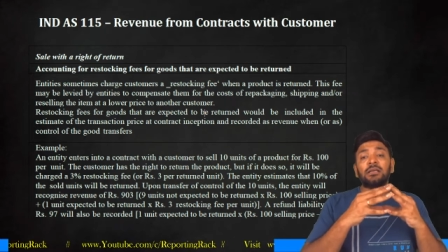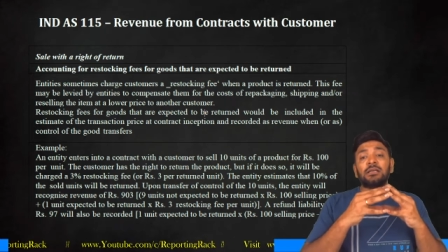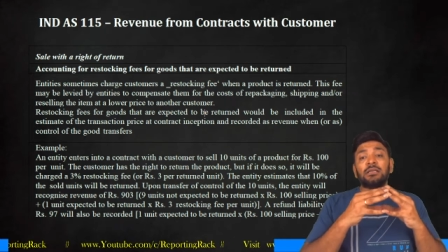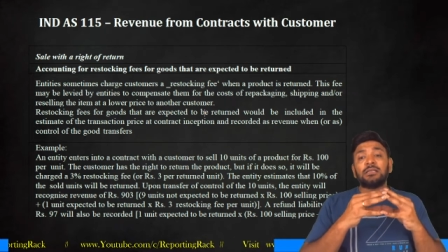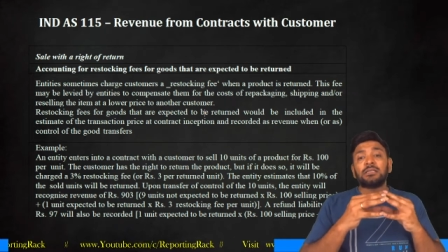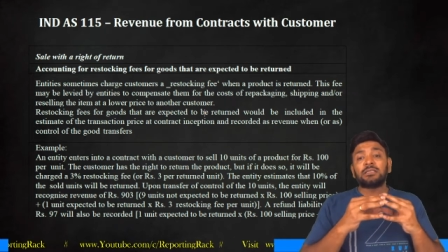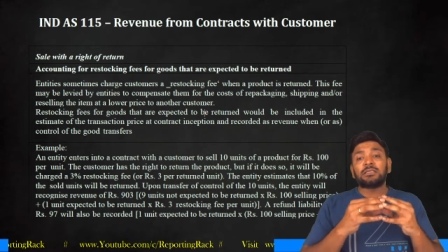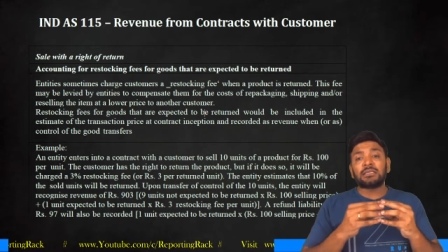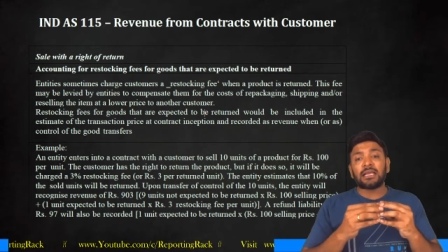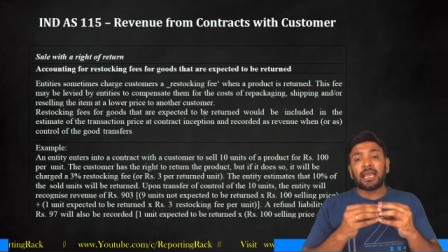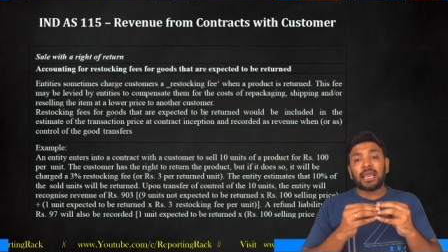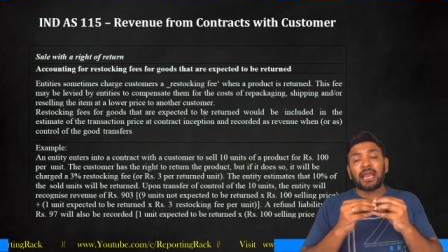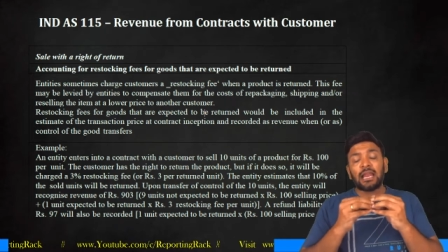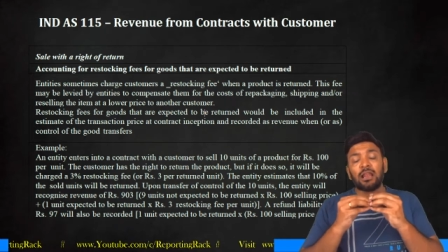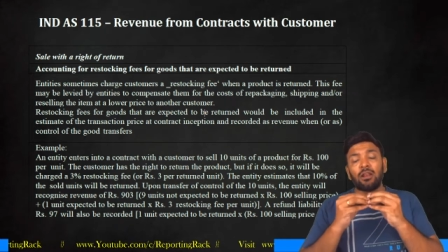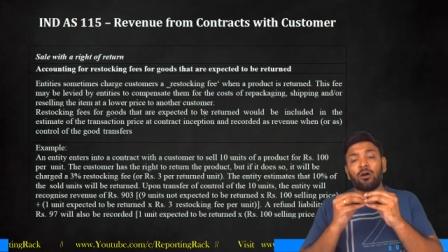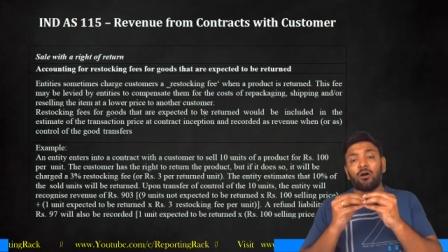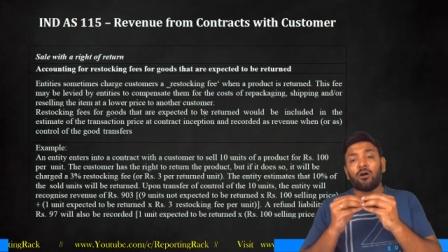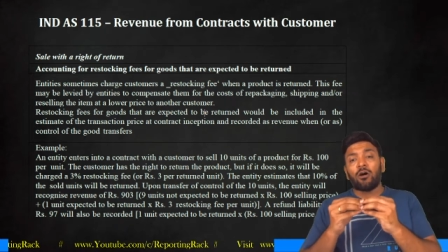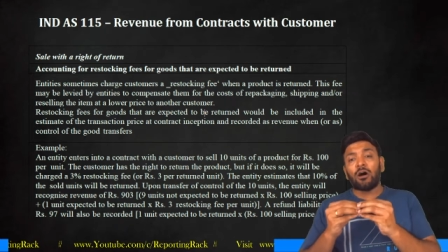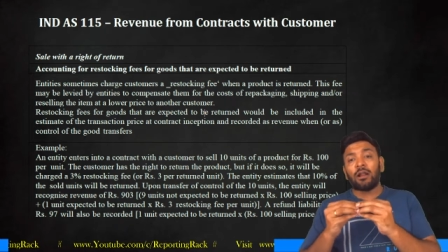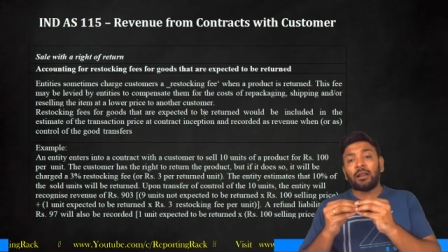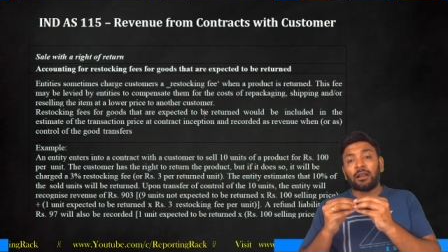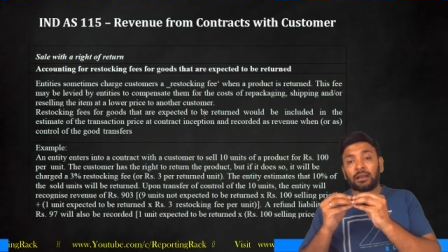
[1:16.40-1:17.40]
sale
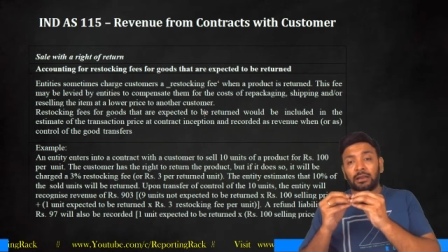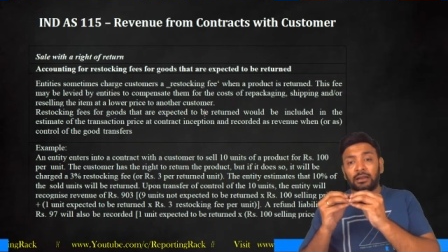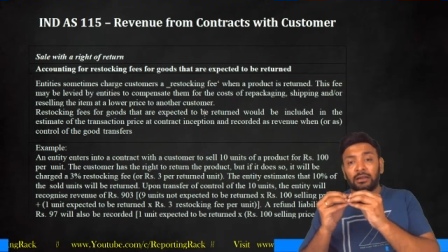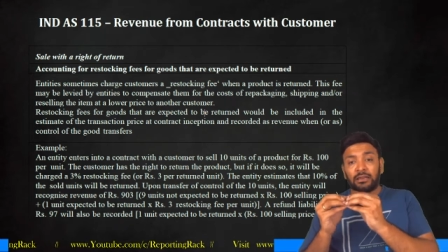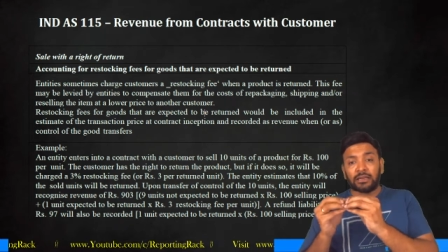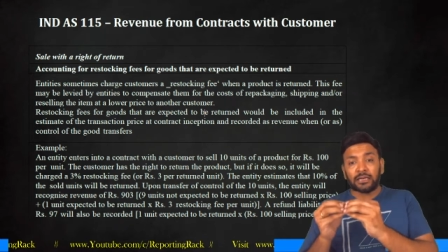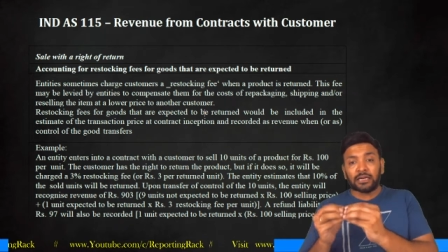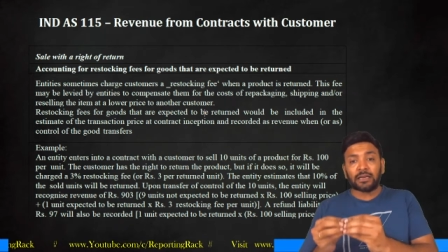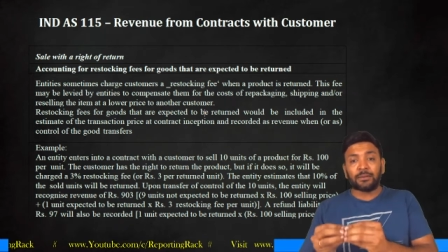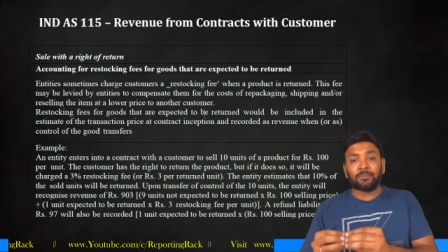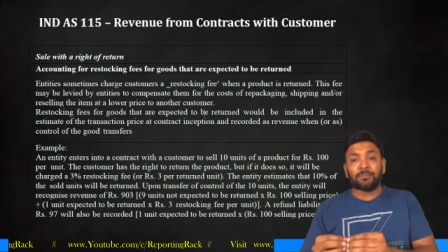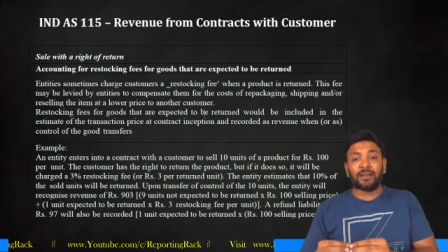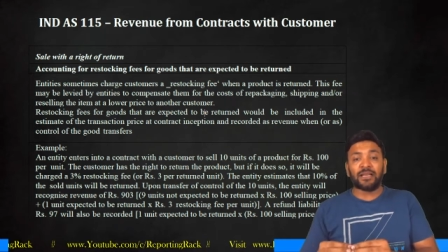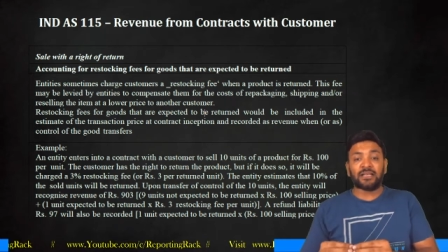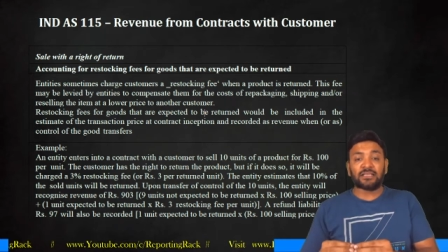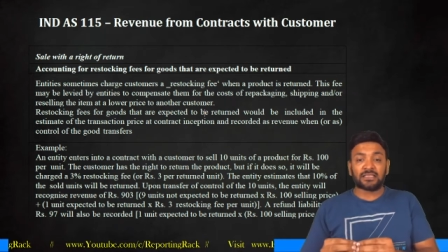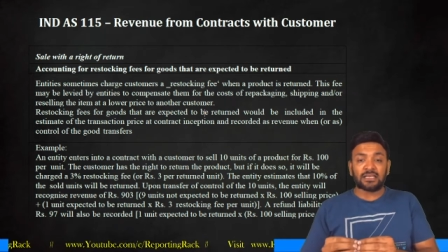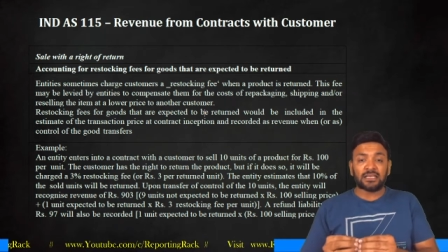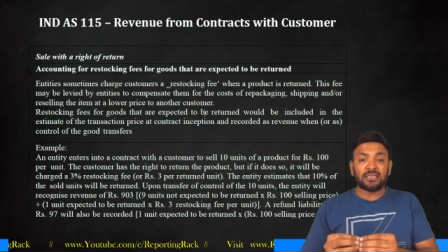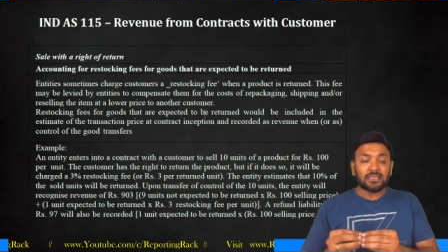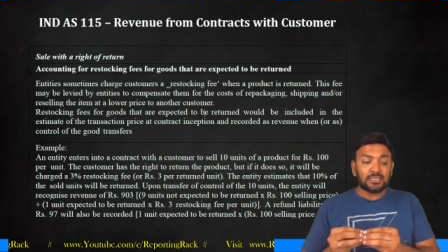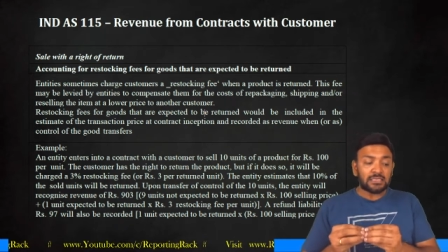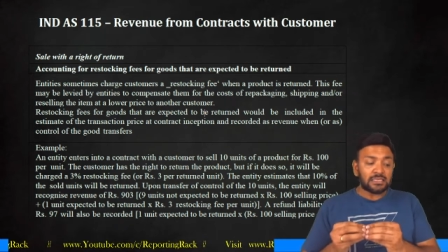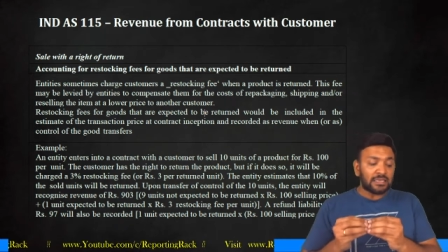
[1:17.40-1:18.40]
on return
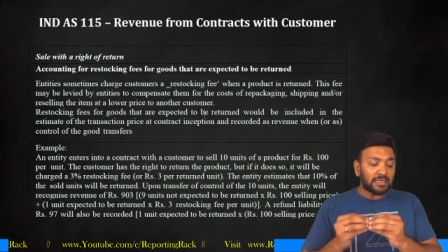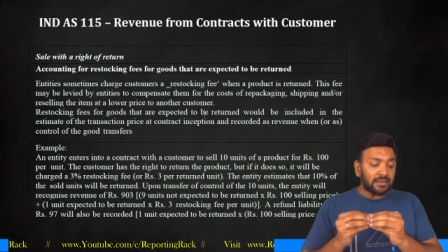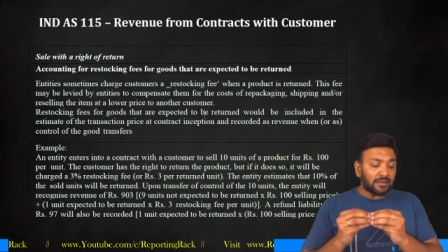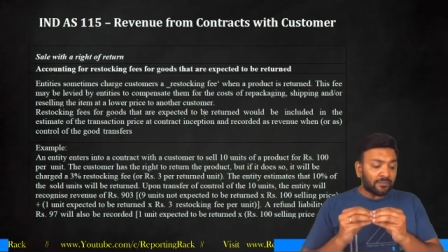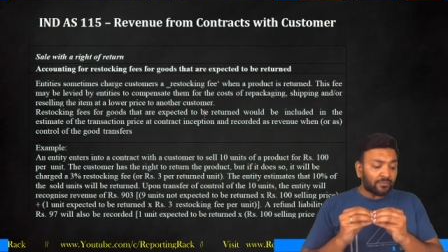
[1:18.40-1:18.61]
basis,